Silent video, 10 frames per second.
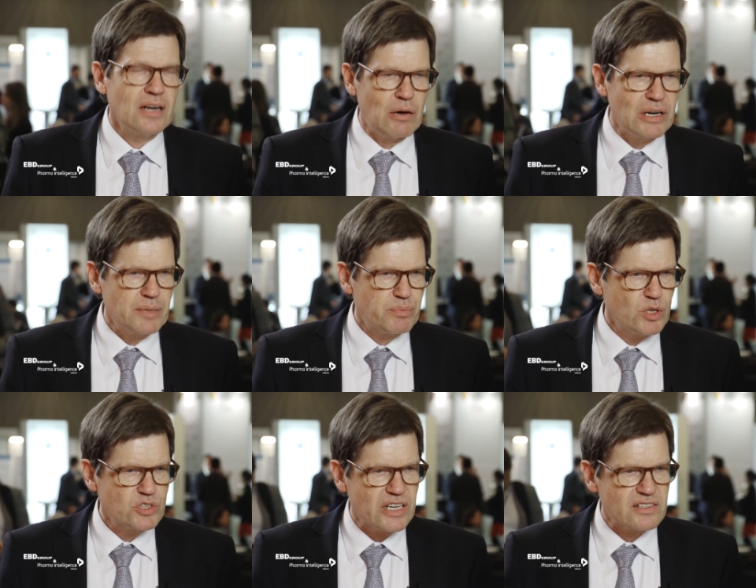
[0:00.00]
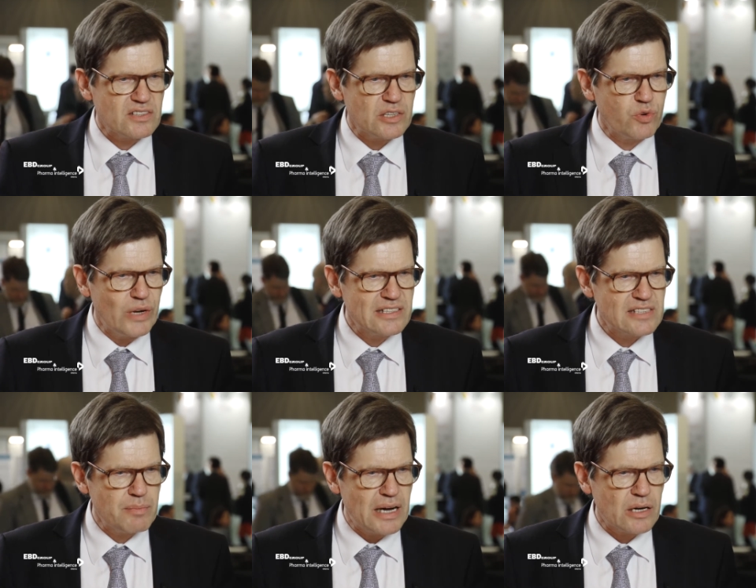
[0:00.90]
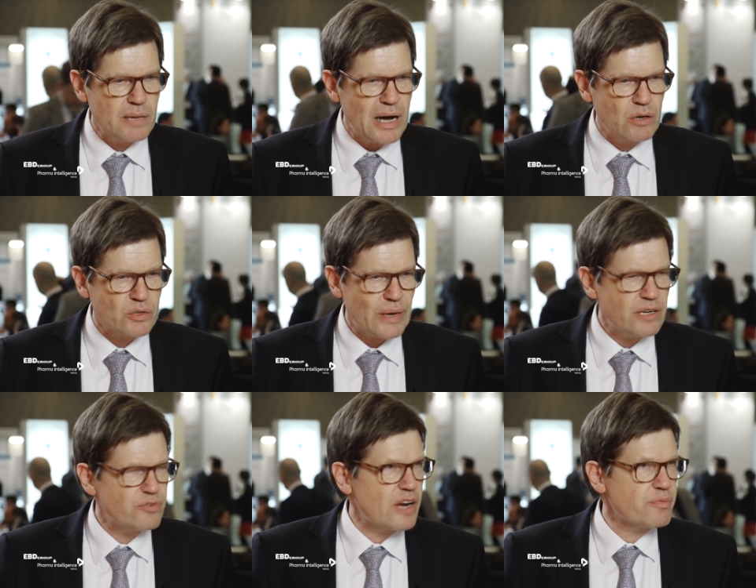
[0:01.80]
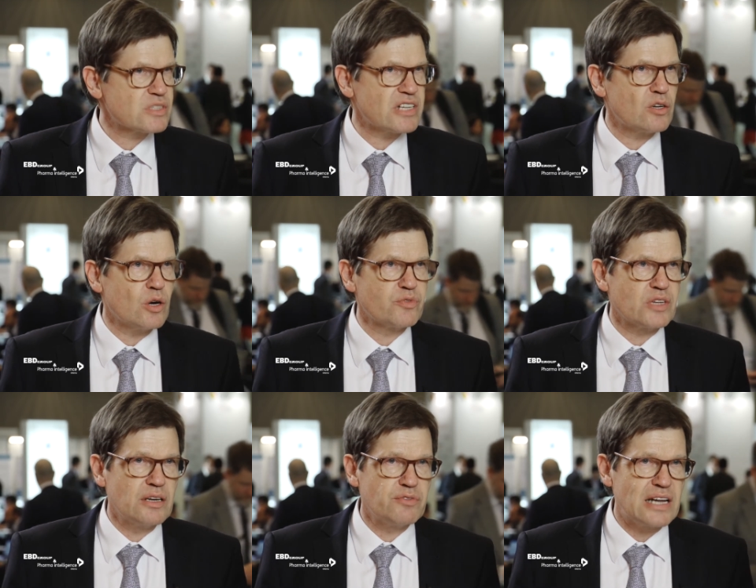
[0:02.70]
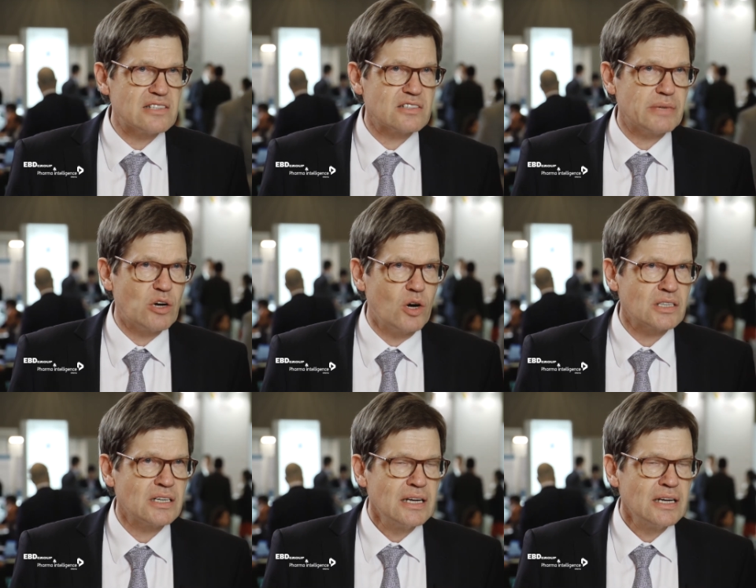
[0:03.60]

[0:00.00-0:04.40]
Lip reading: Our lead project is influenza, but about 25% of the funds we got